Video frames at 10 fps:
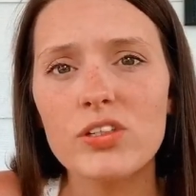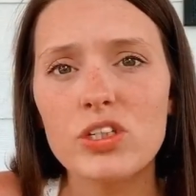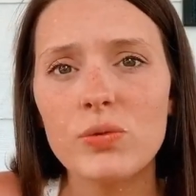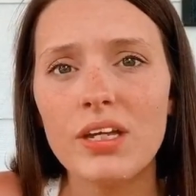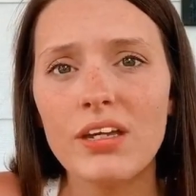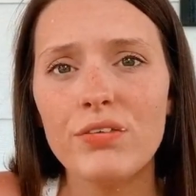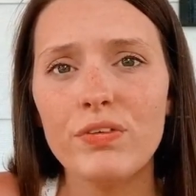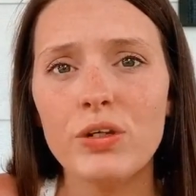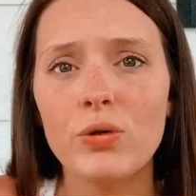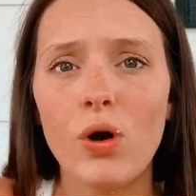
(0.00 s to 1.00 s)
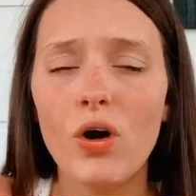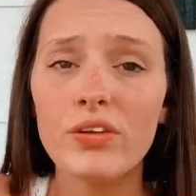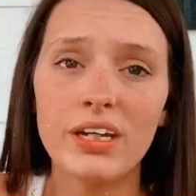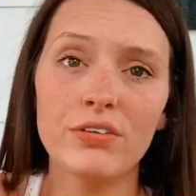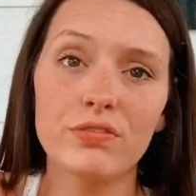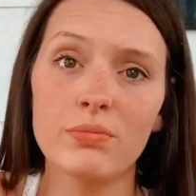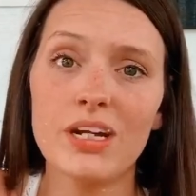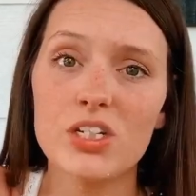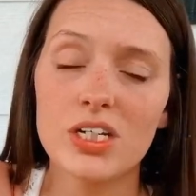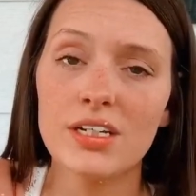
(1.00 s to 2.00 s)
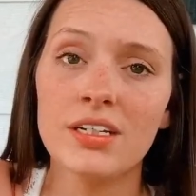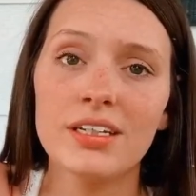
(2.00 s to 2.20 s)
to give you all the information